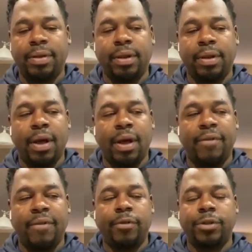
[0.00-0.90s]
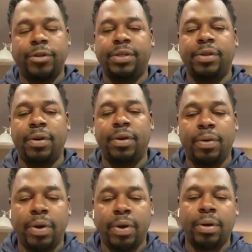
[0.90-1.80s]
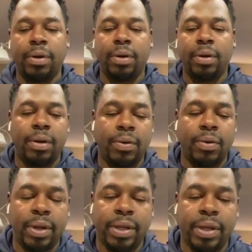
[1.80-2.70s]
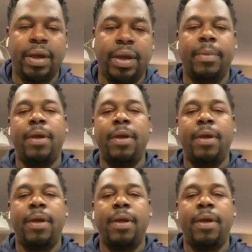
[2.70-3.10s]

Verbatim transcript: the law enforcement is doing their work and they're doing a good job